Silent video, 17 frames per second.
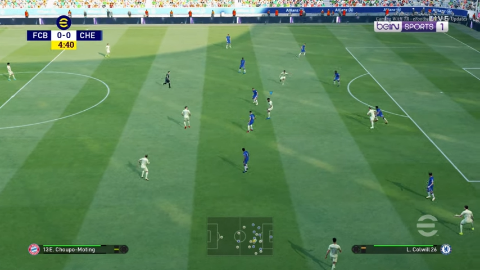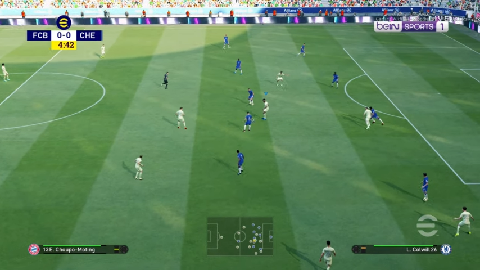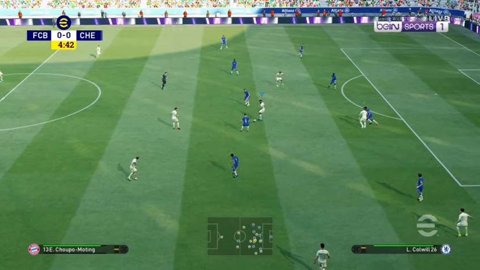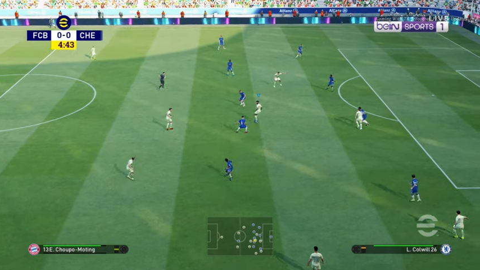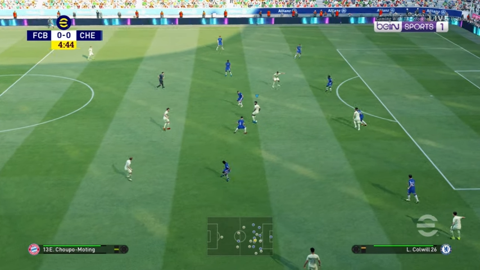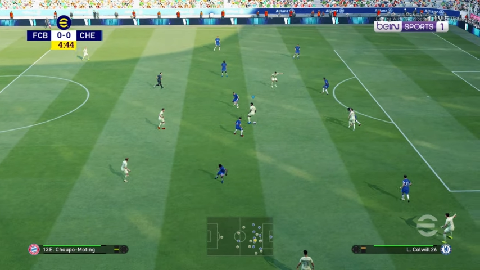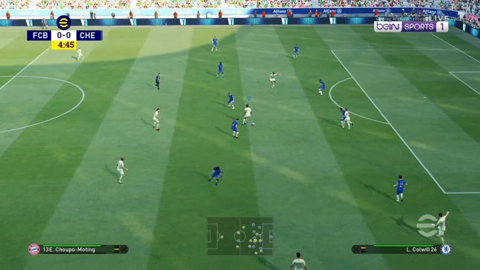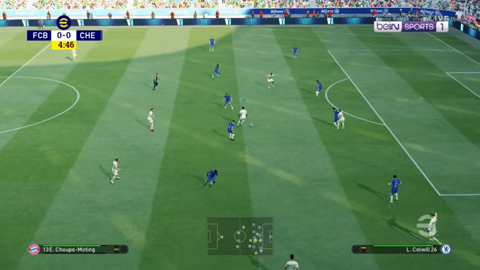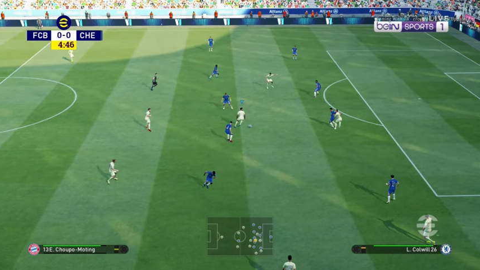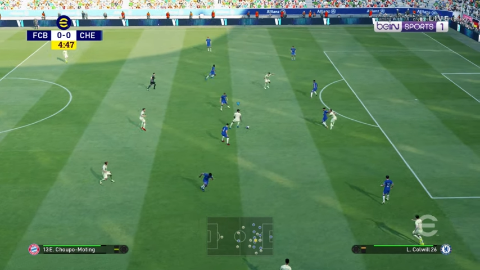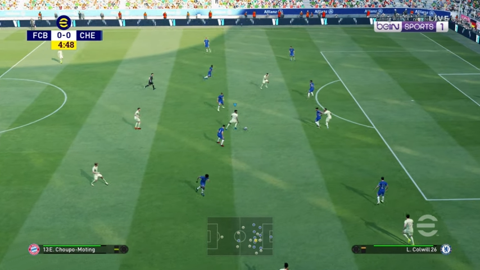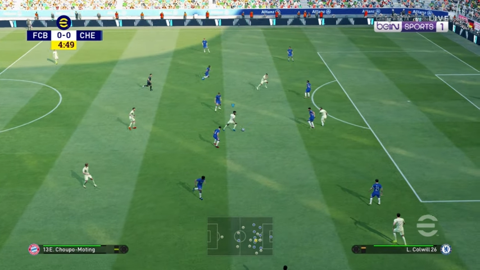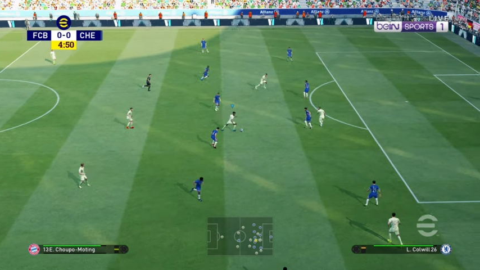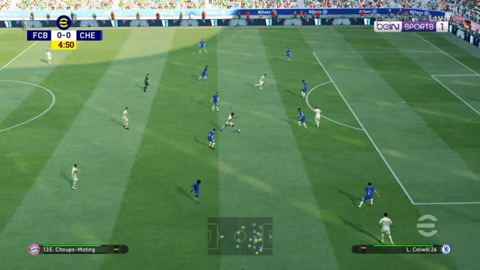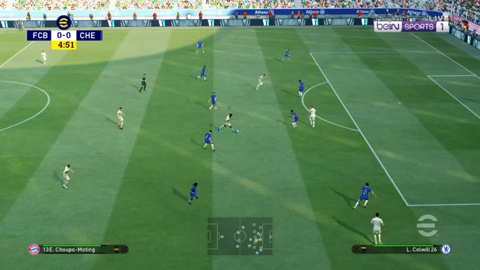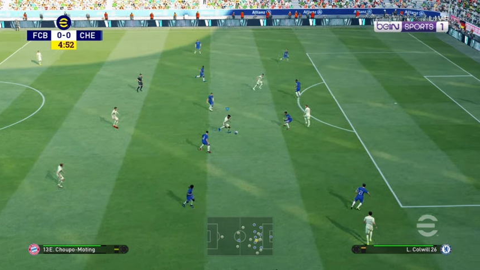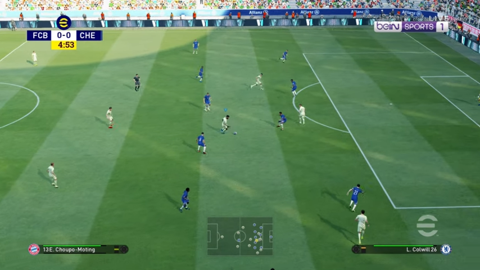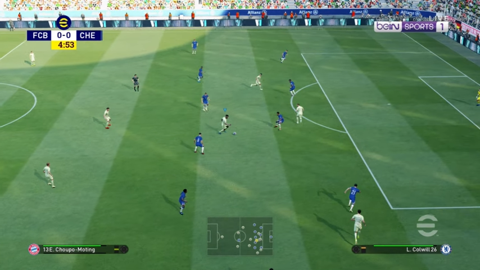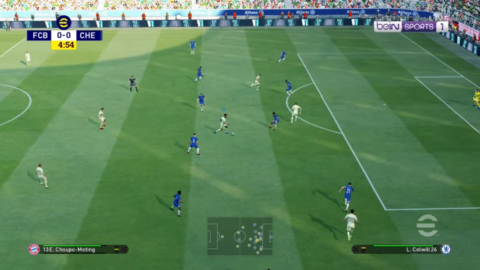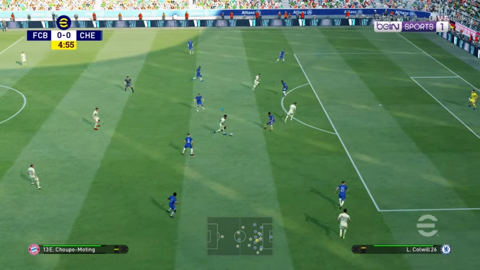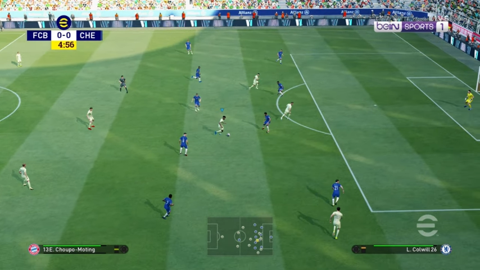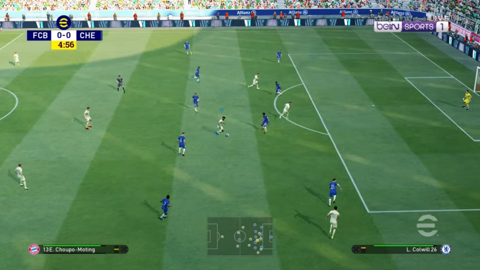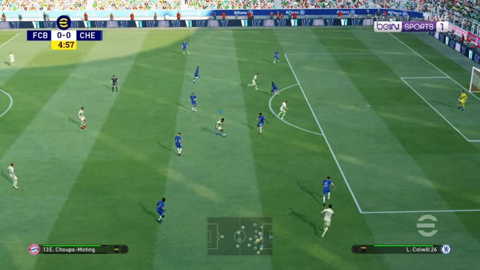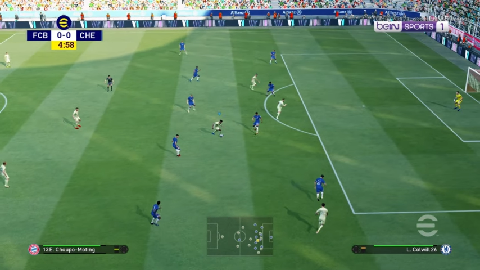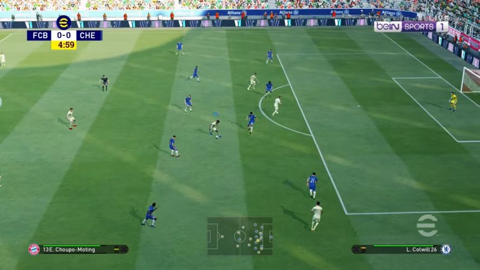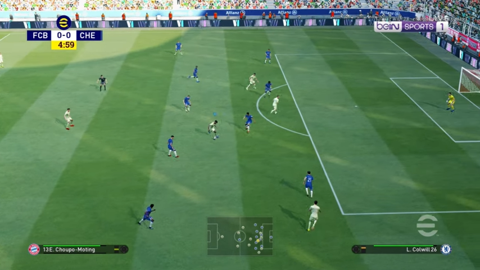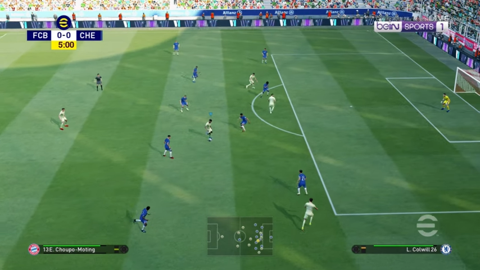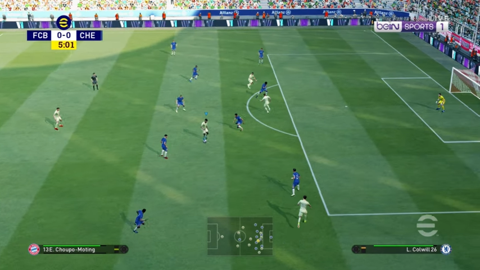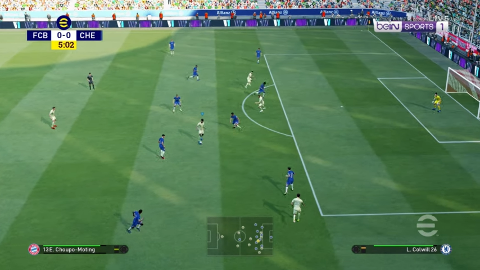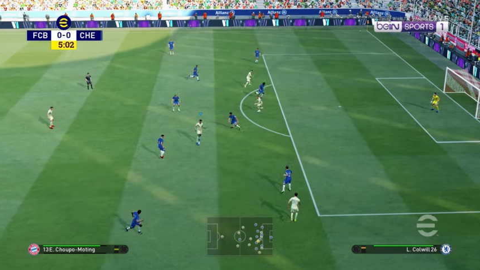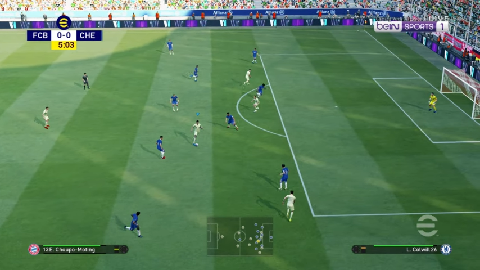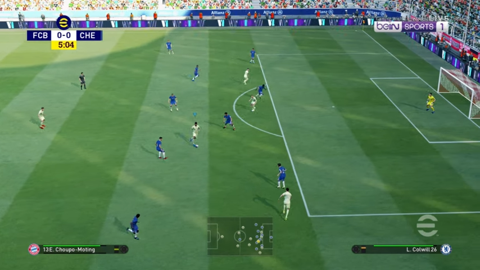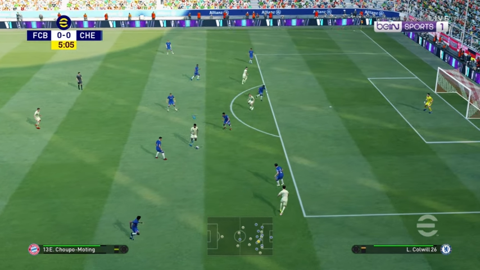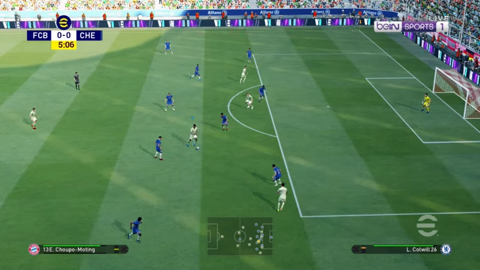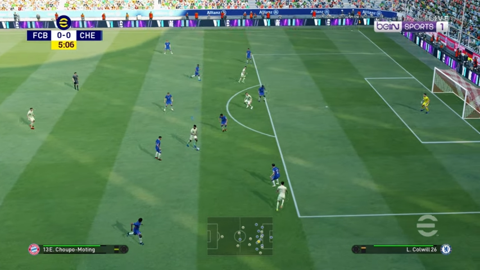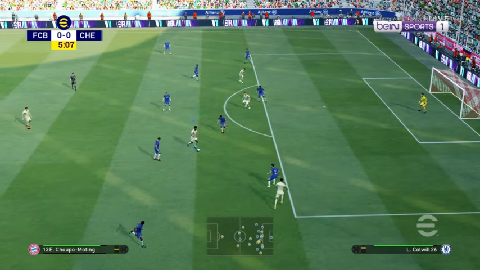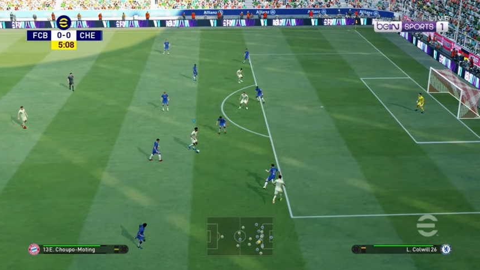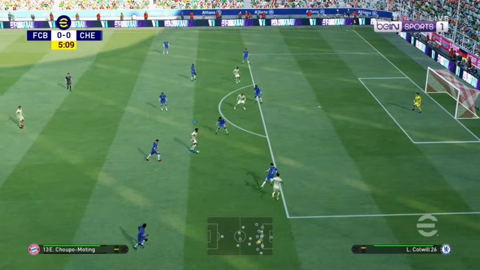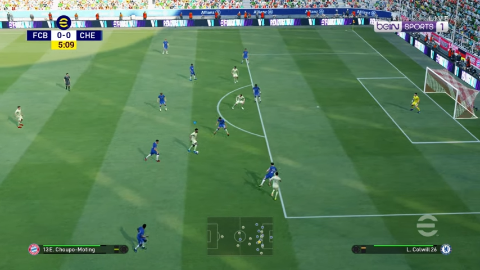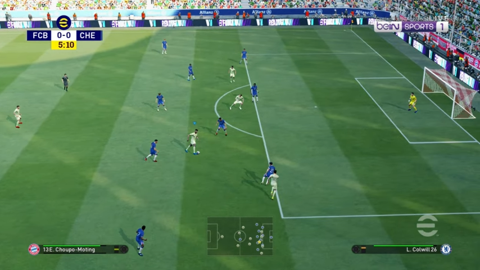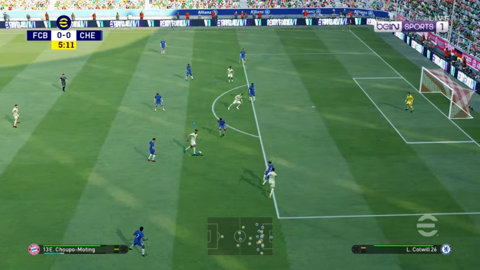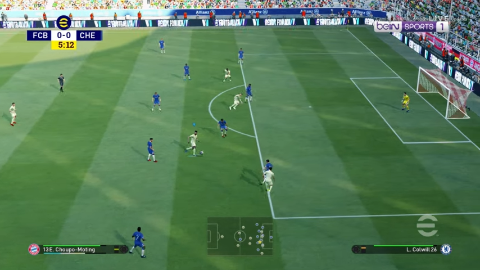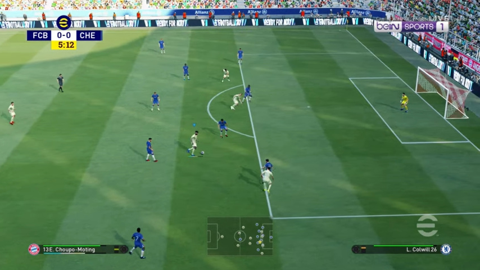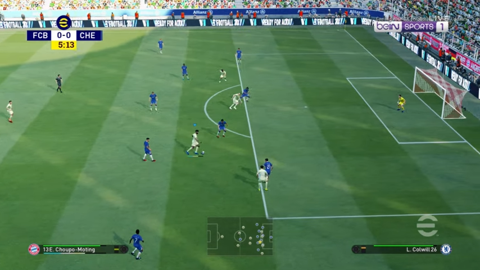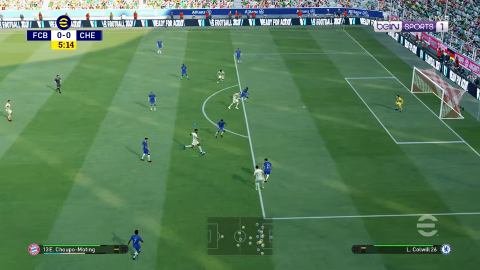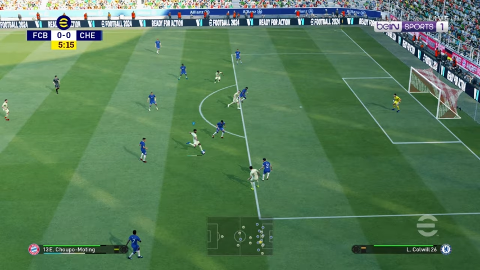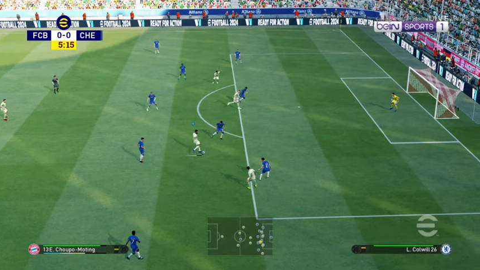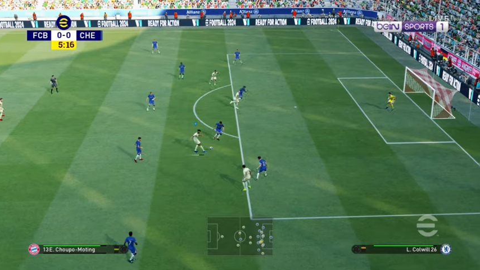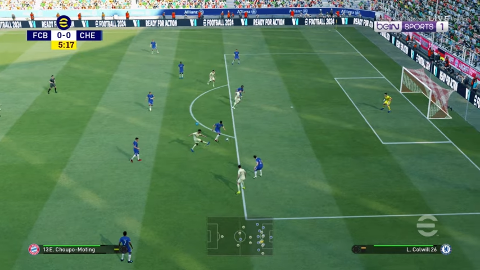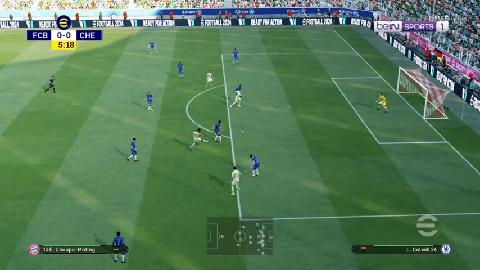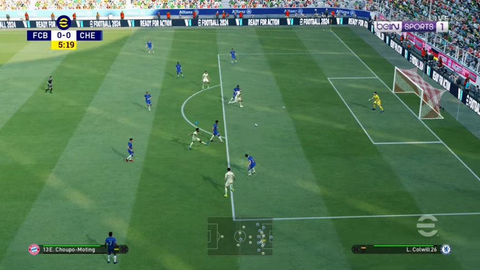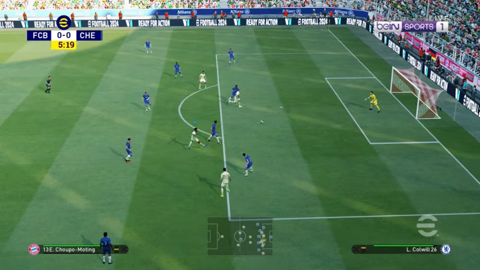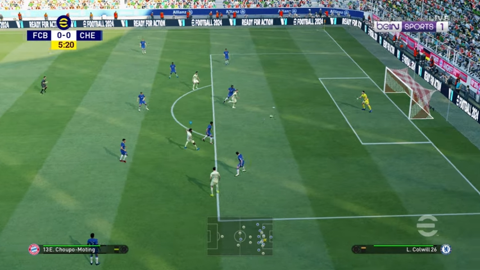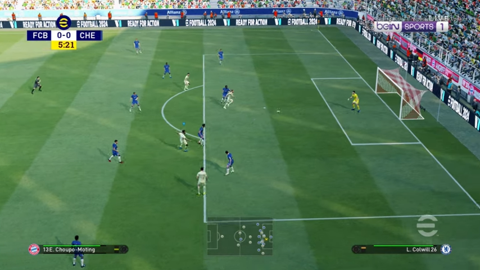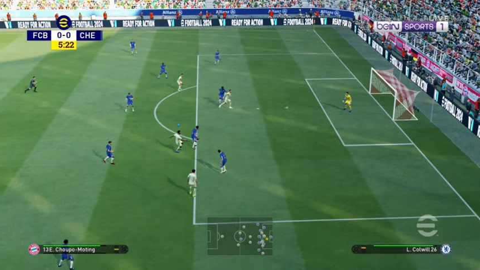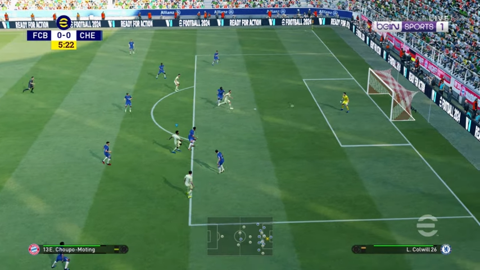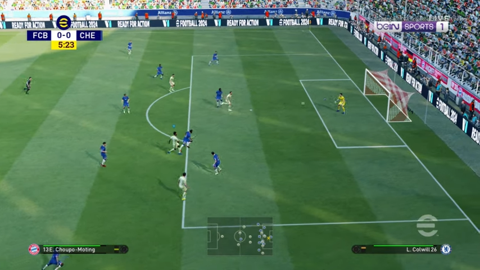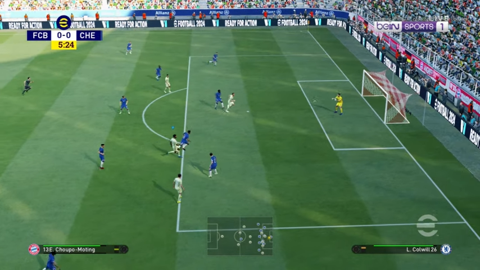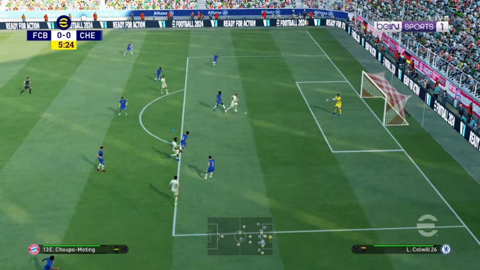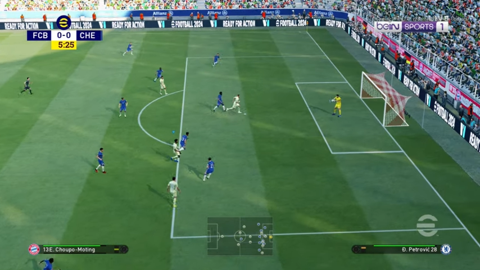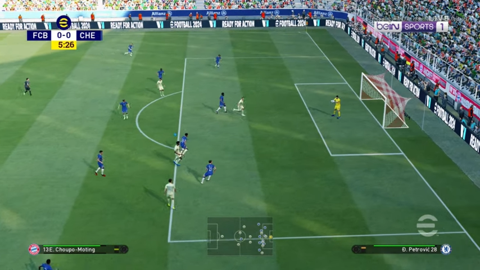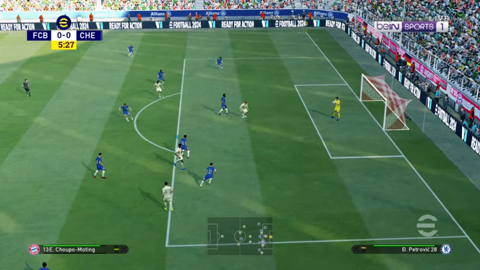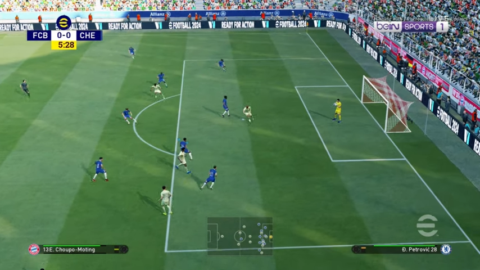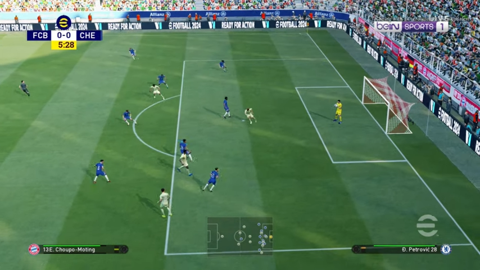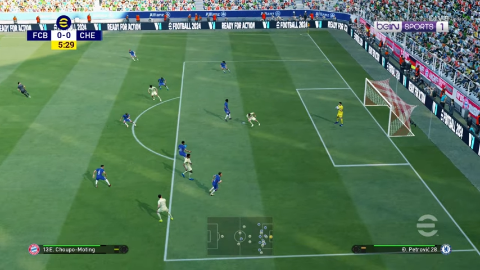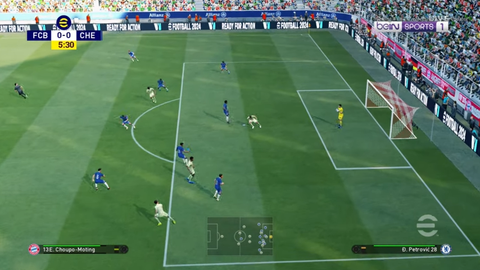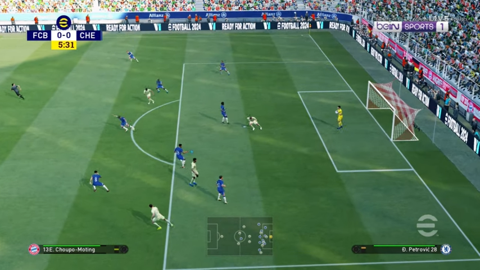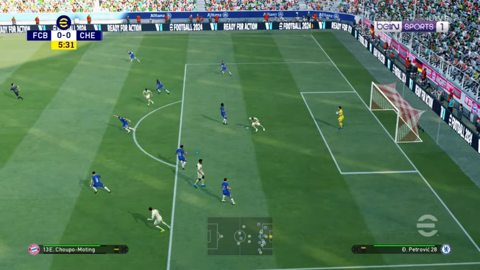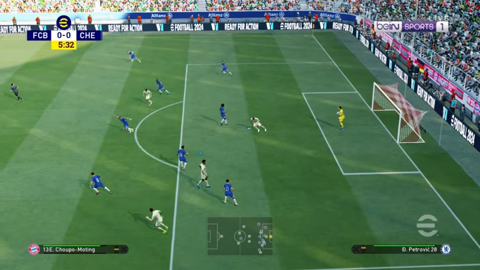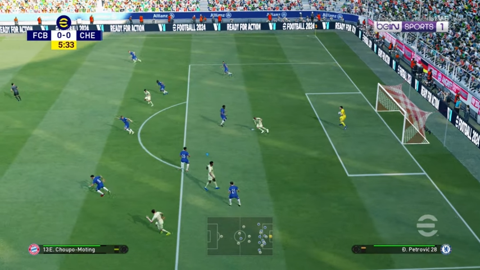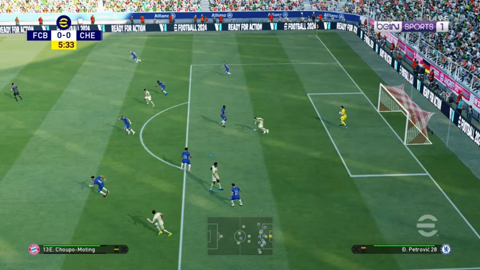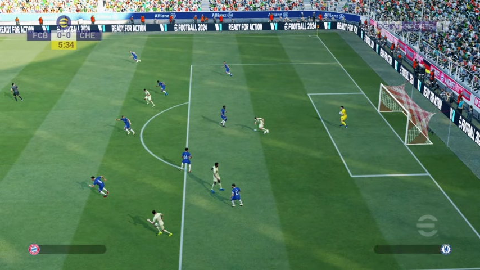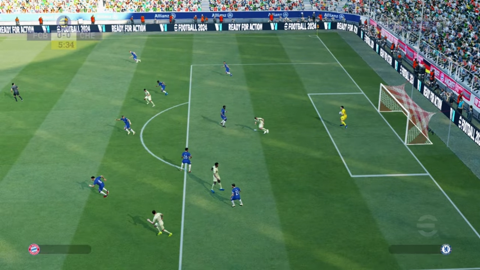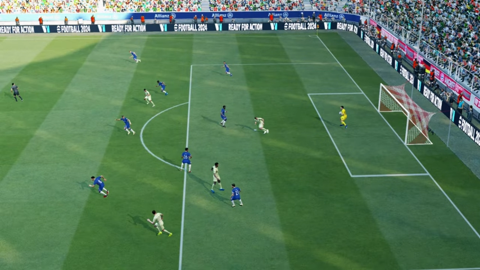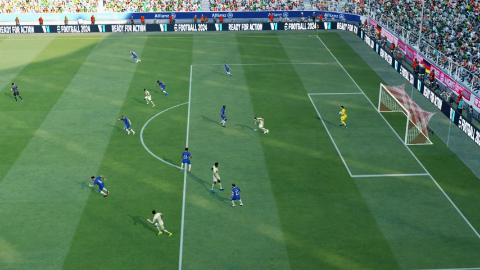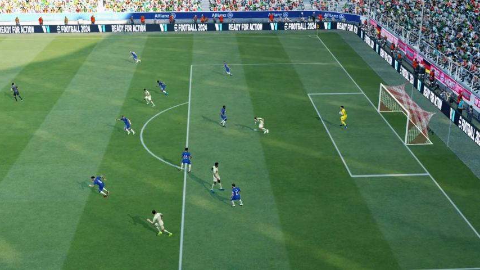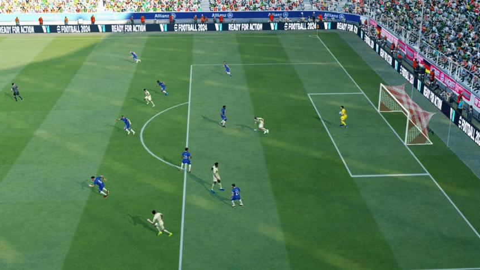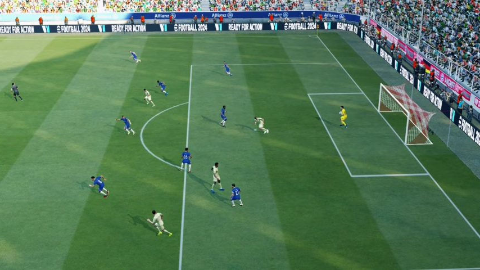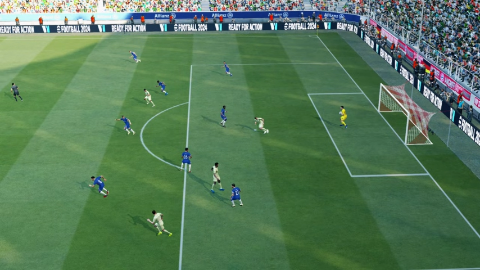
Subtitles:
Nobody's mouth can be seen.